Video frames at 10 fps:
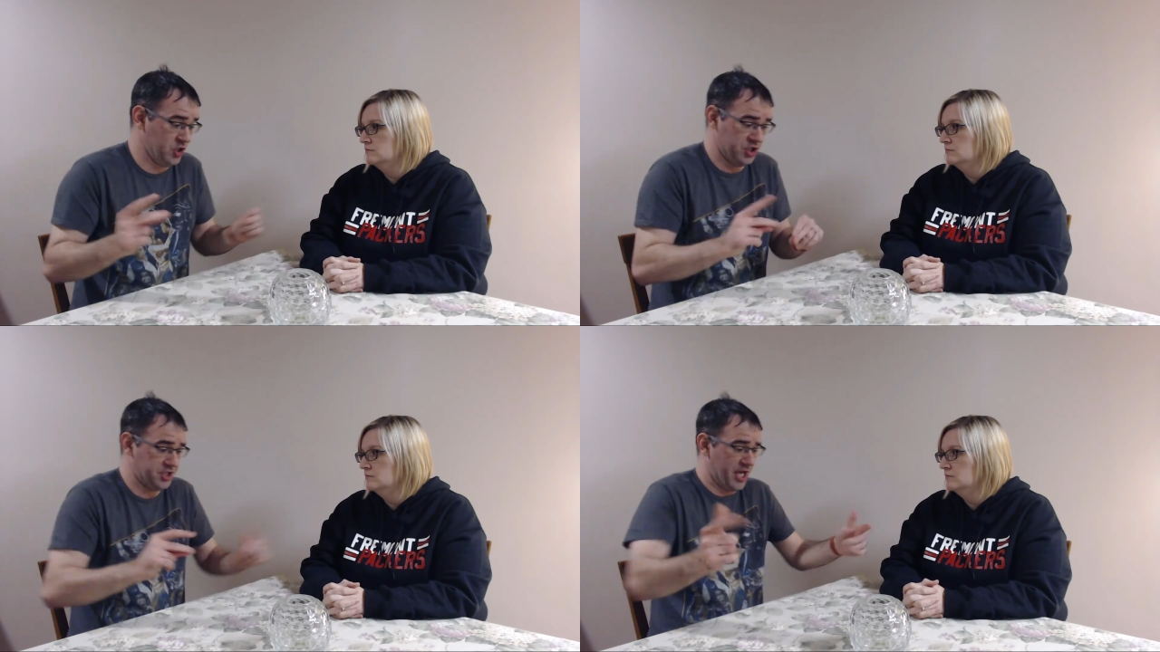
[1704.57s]

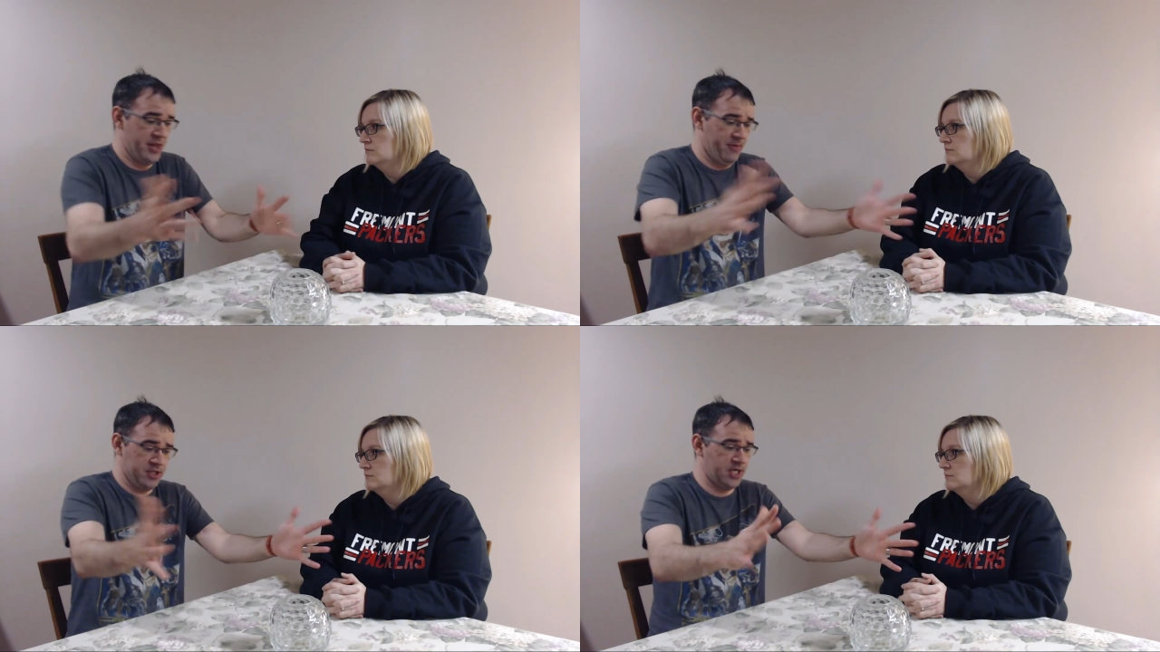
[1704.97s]
Speaker 1: she's on
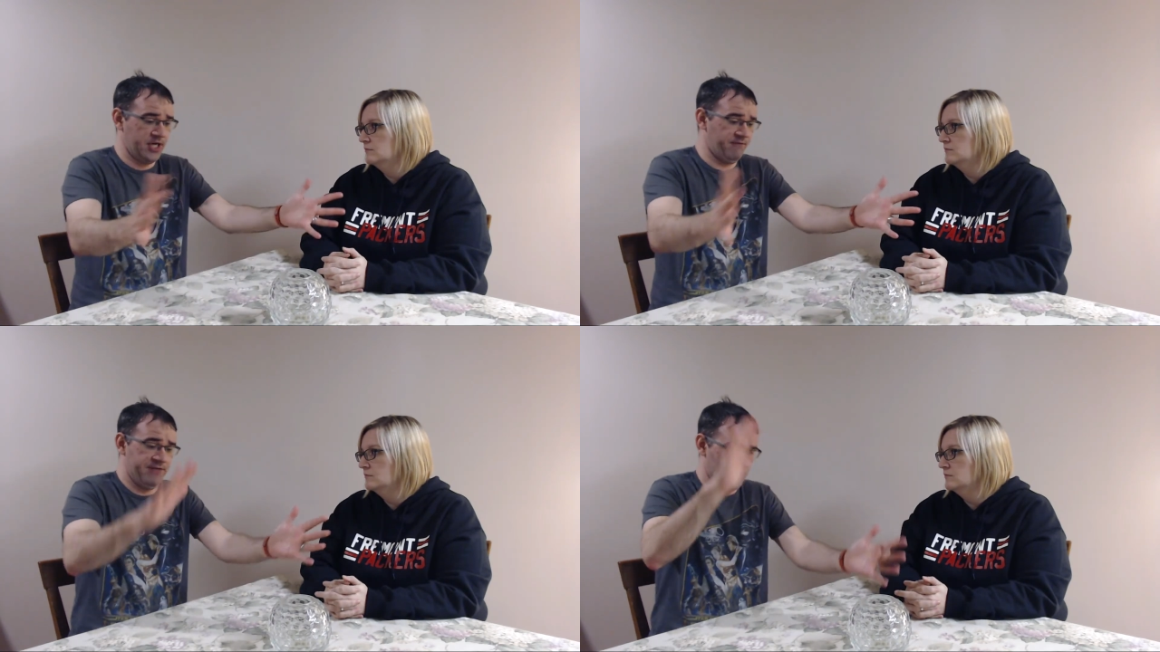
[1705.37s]
the
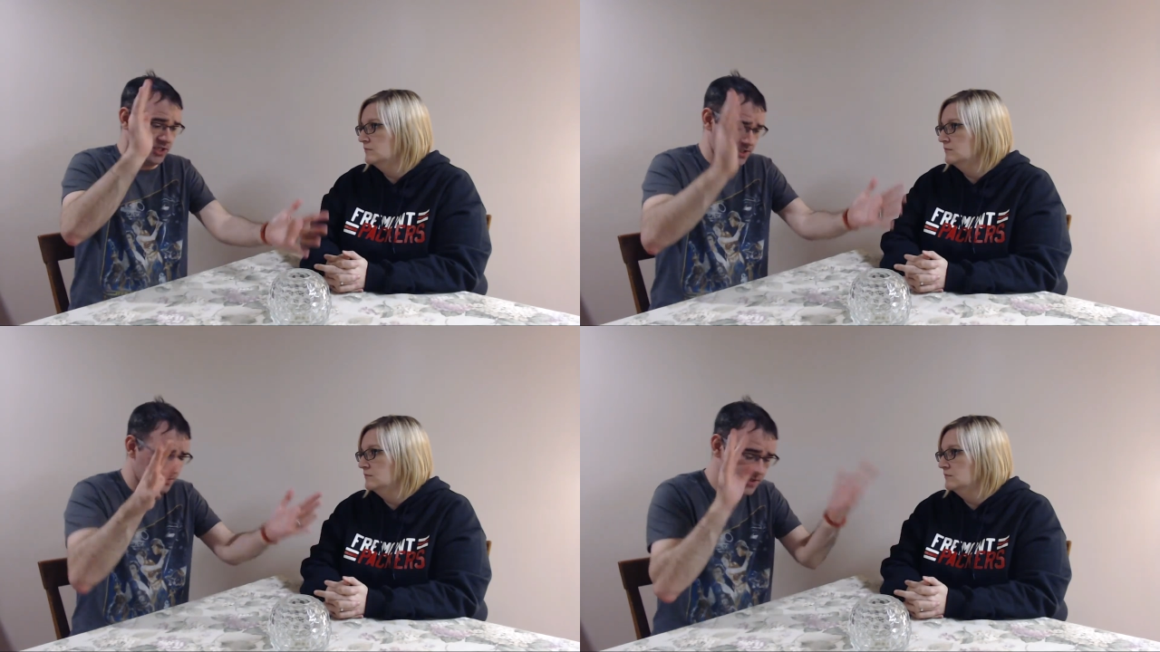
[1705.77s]
Millennium
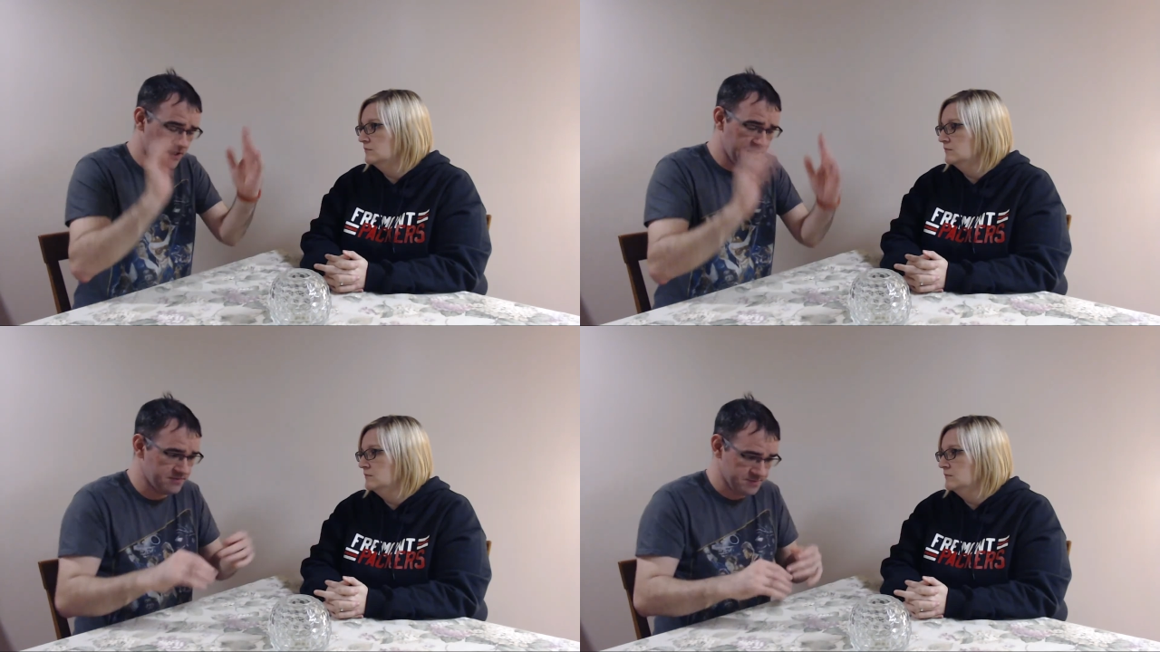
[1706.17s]
Falcon.
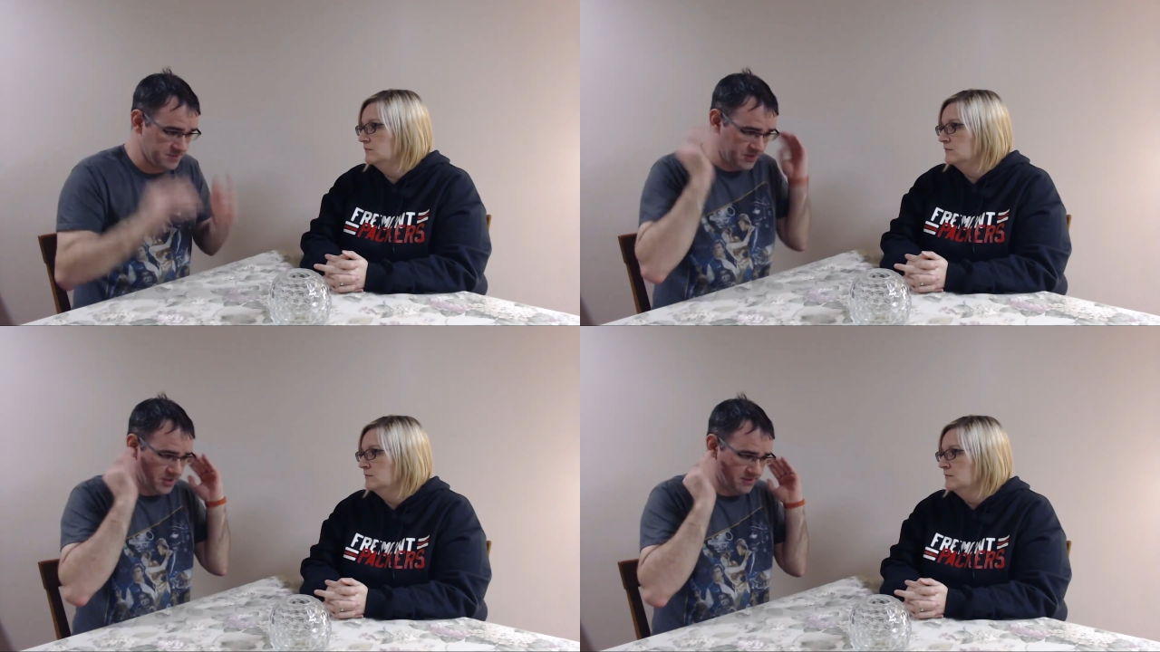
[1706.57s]

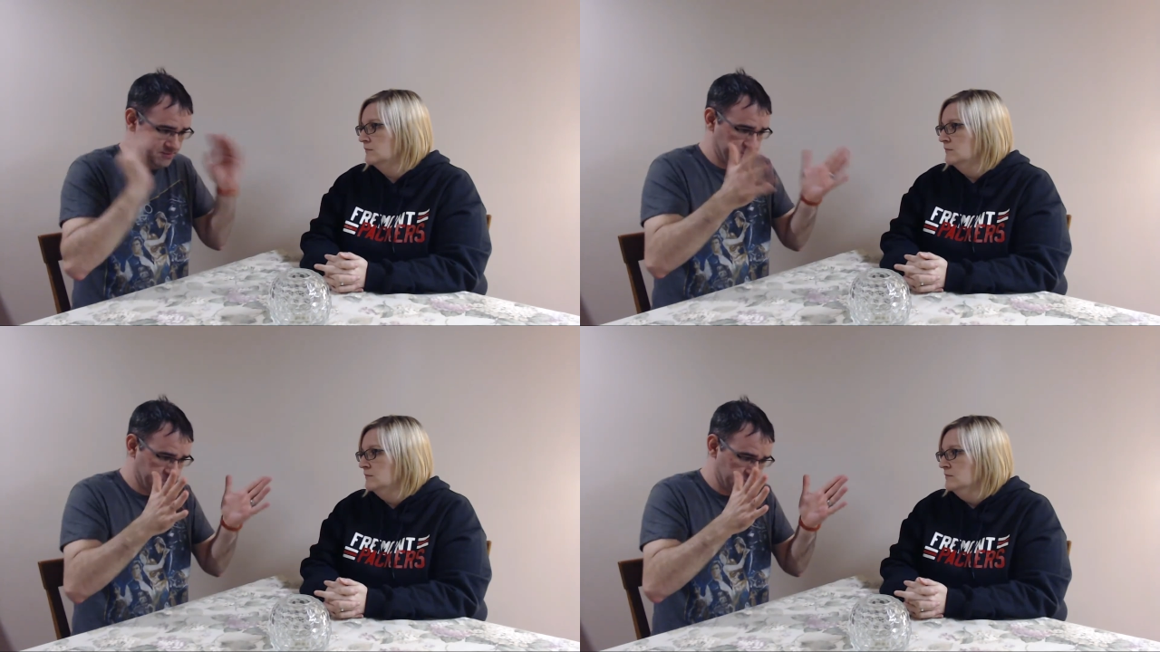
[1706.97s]
I was like,
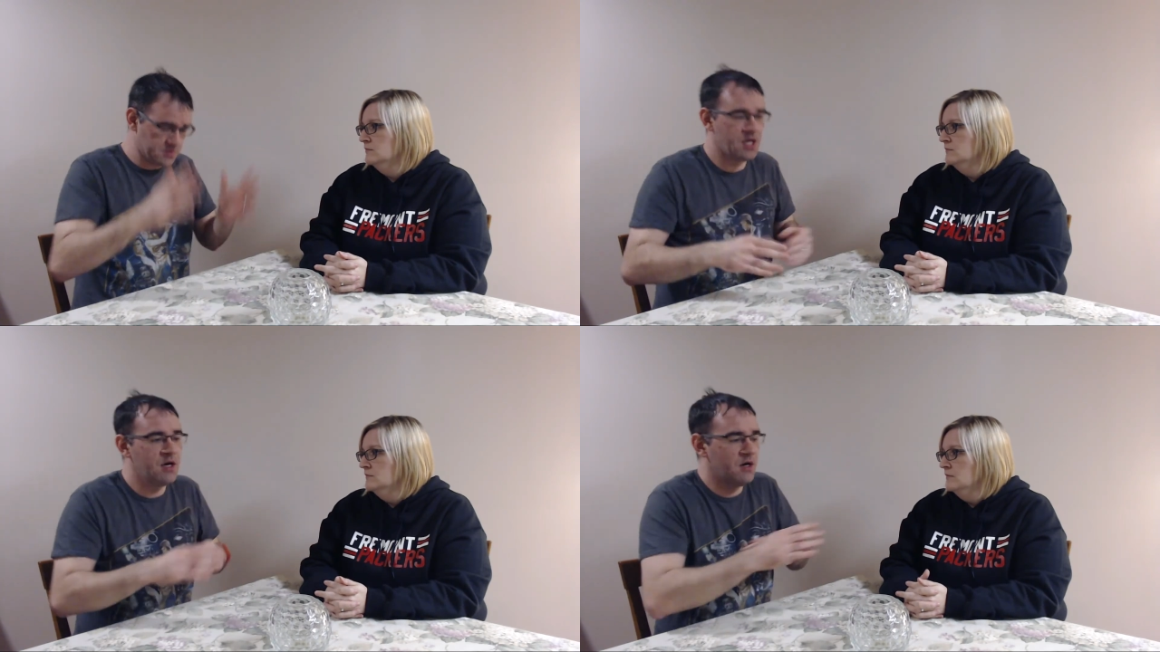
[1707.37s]

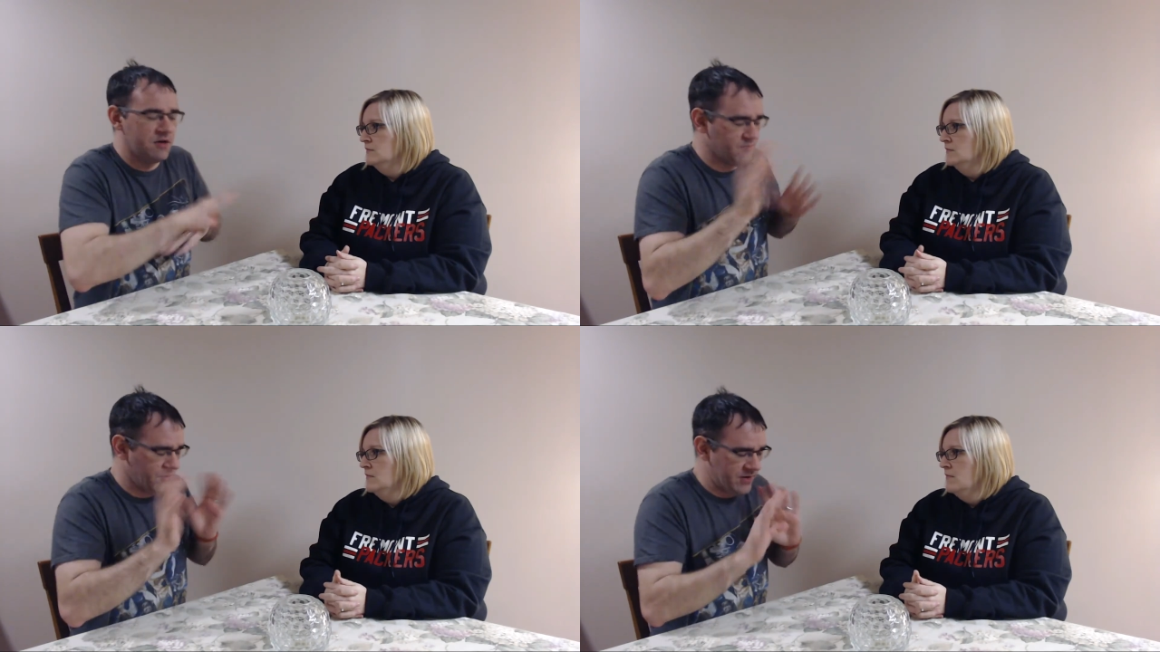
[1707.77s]

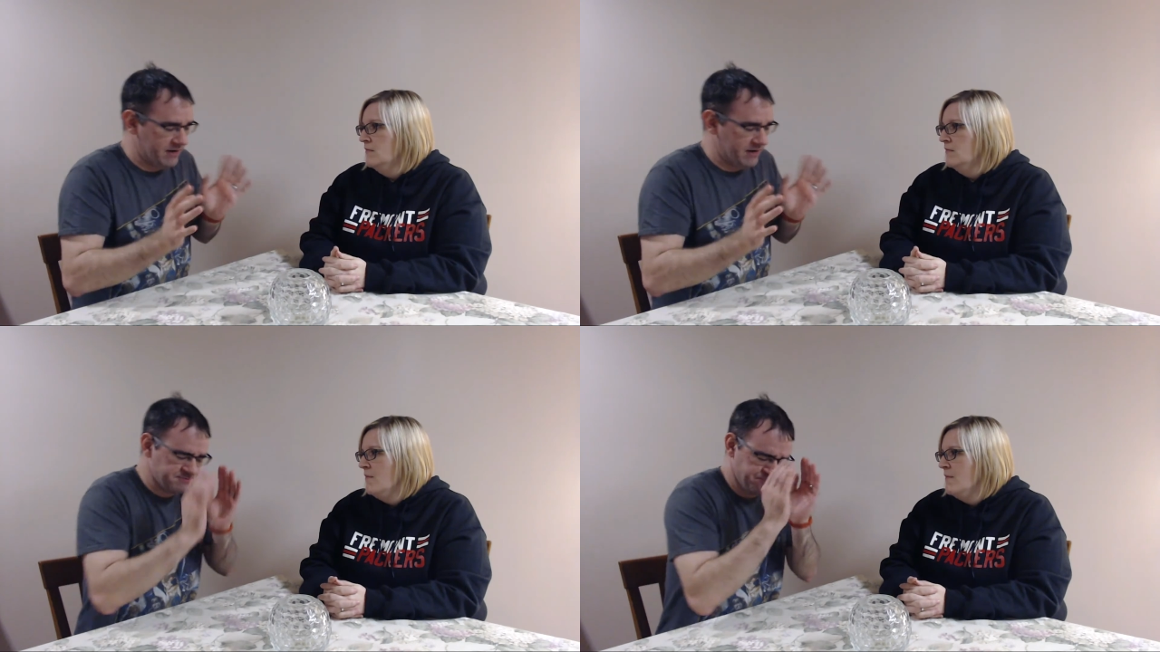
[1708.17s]
but
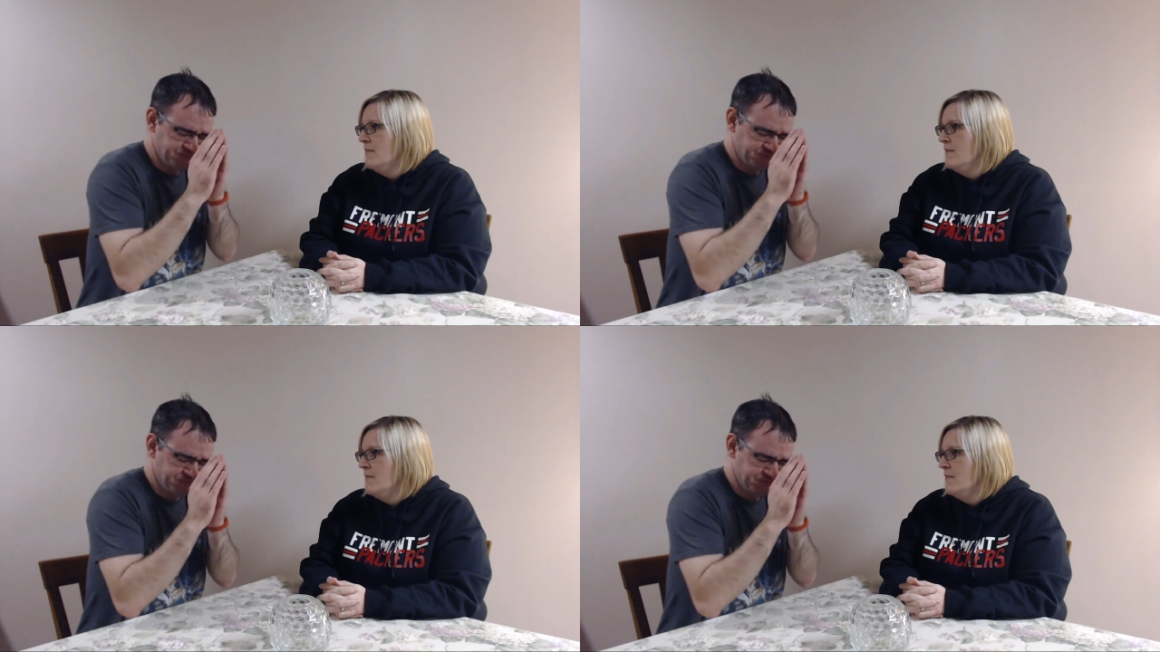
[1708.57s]
whatever.